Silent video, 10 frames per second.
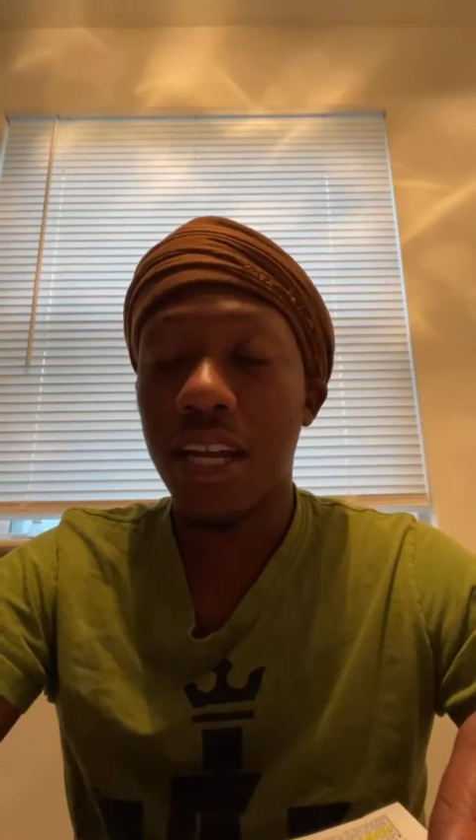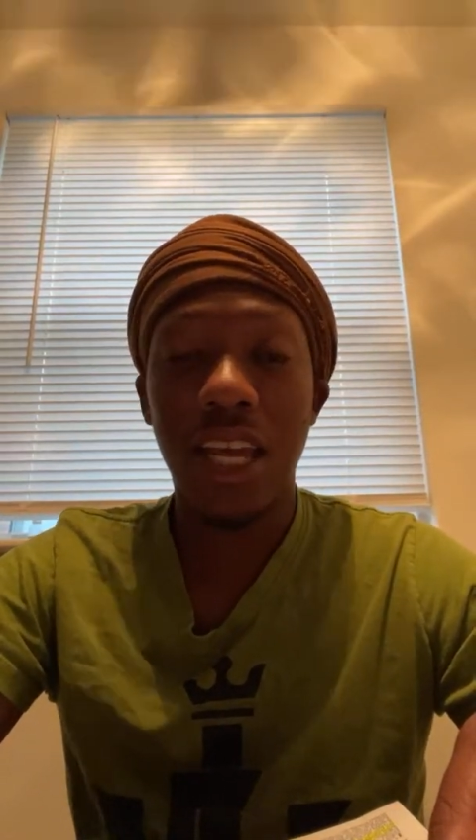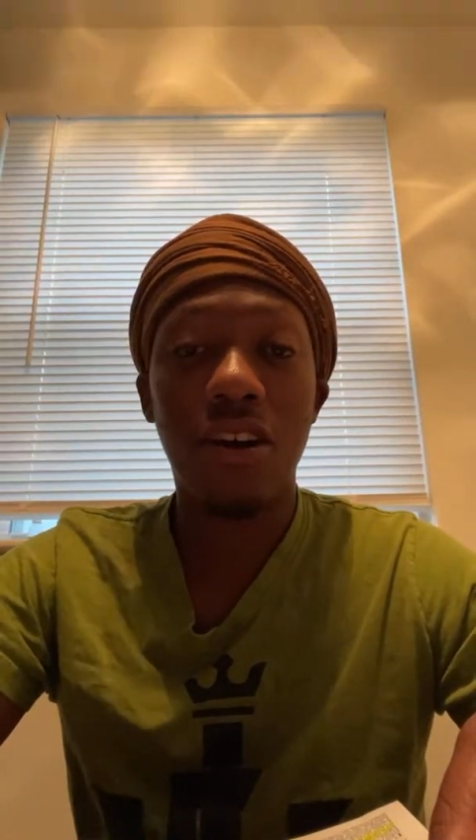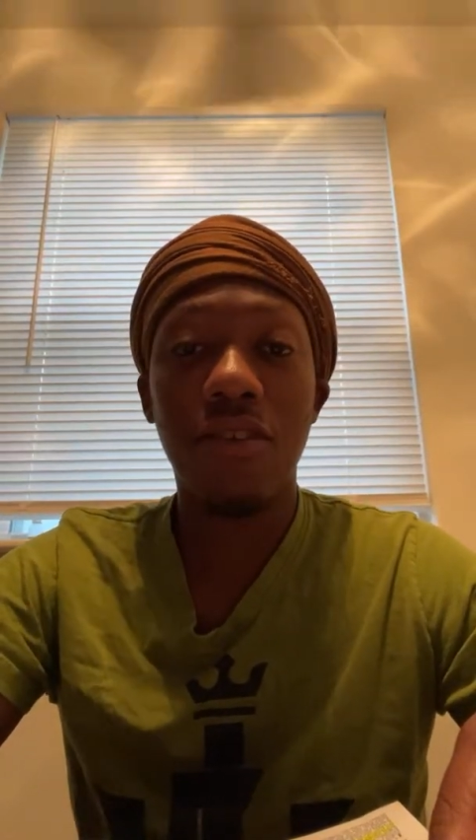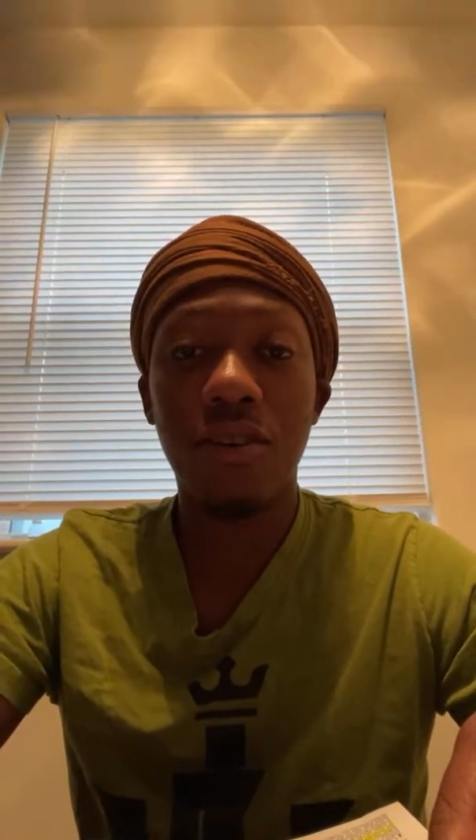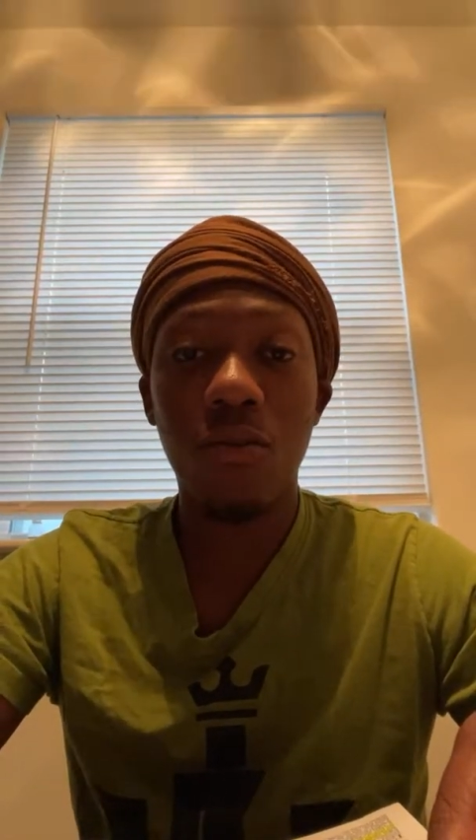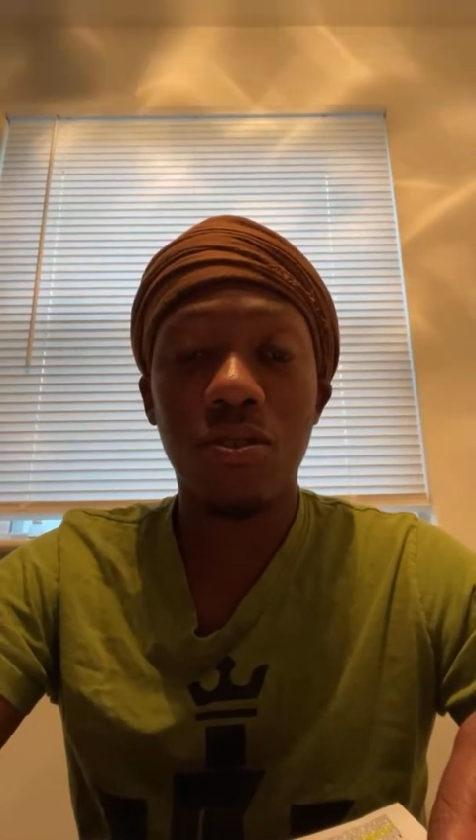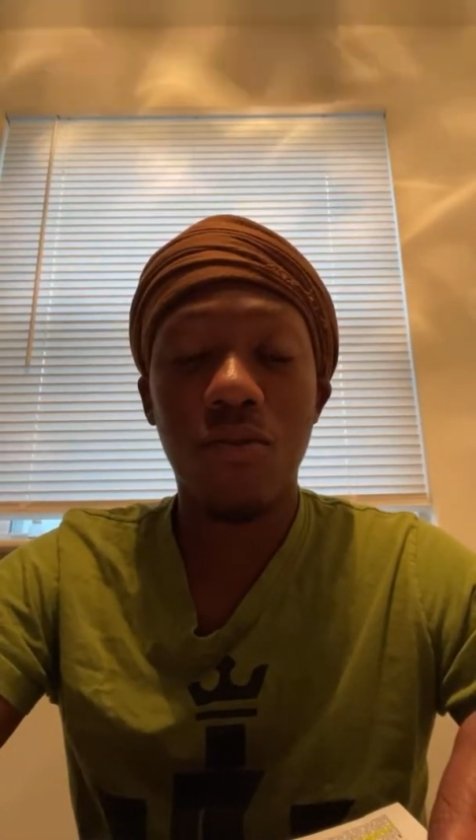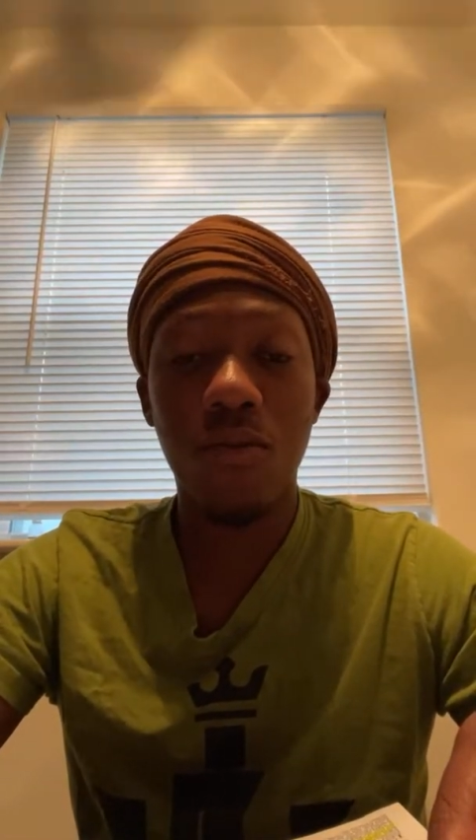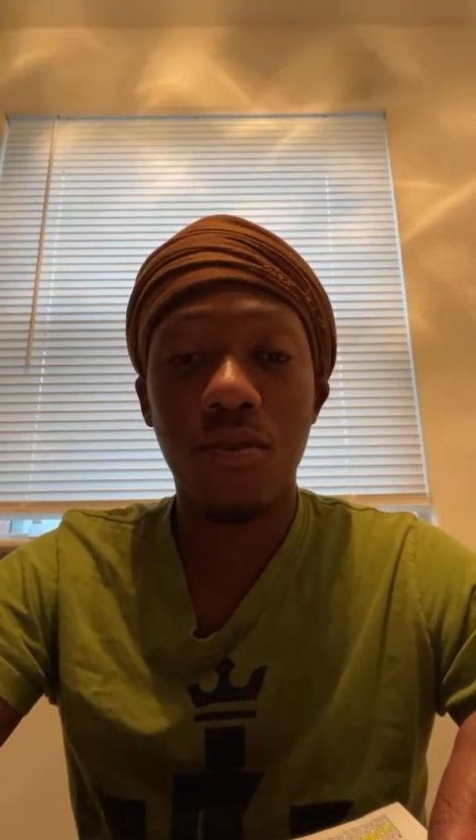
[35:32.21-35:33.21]
They don't even know what's
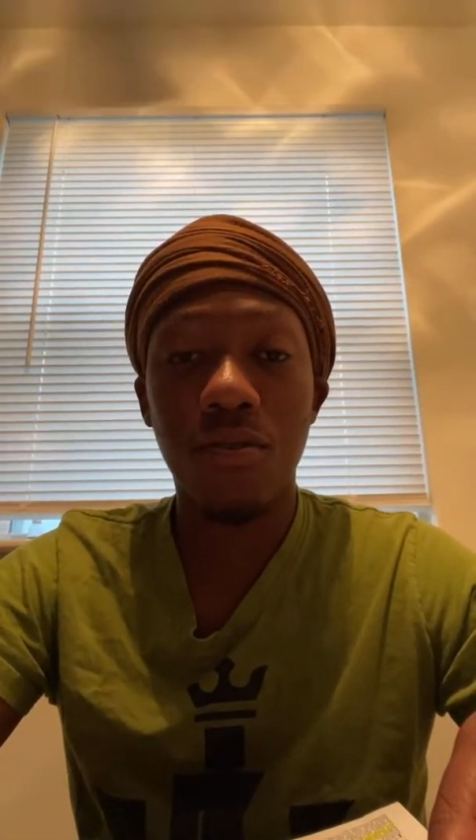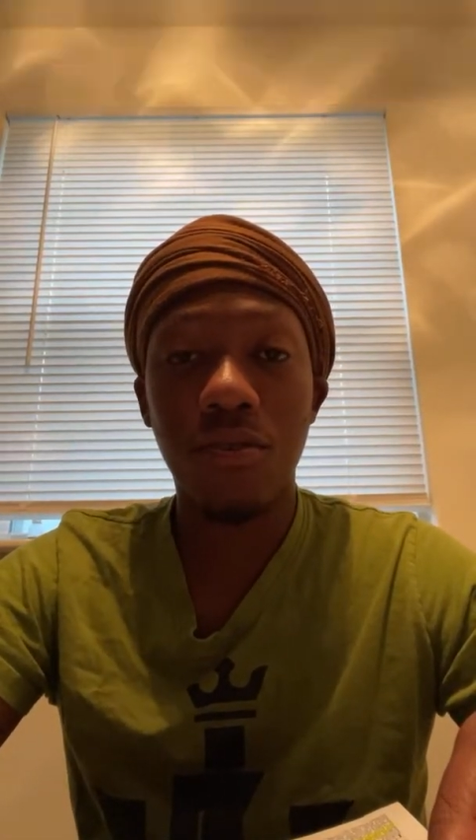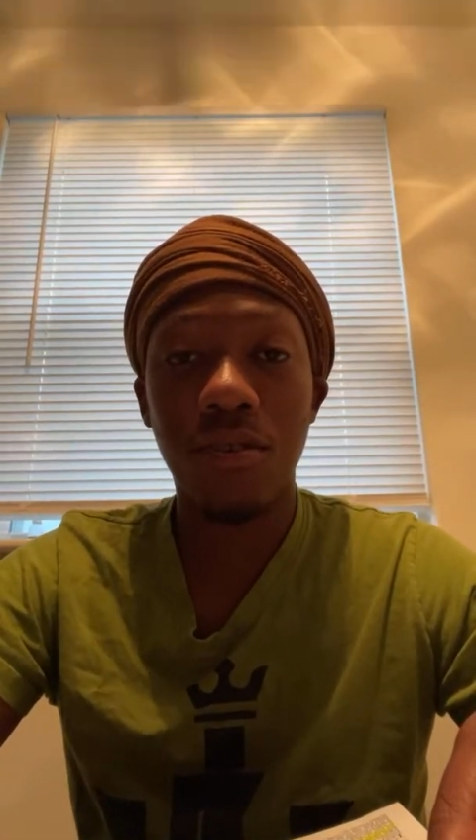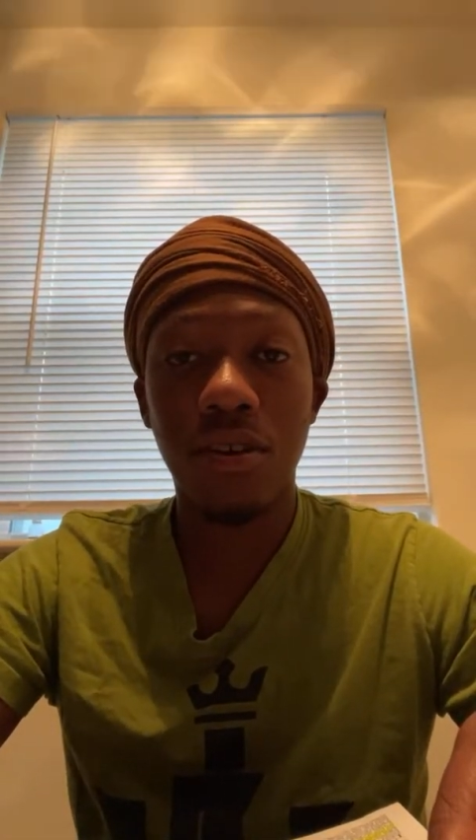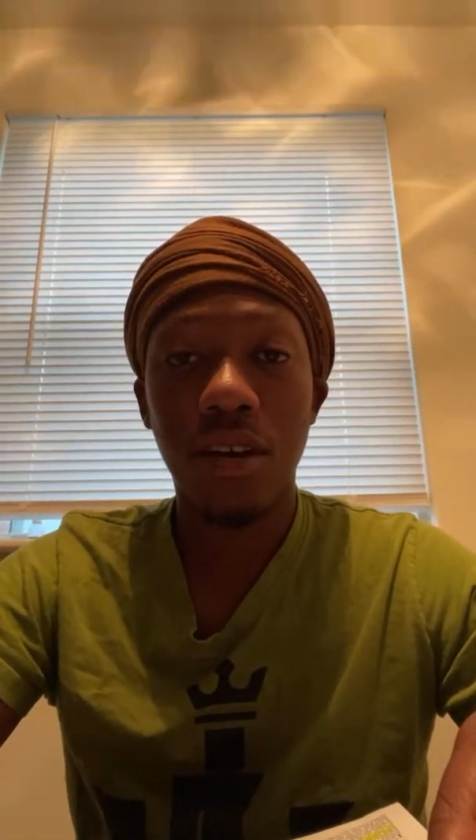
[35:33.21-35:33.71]
going on.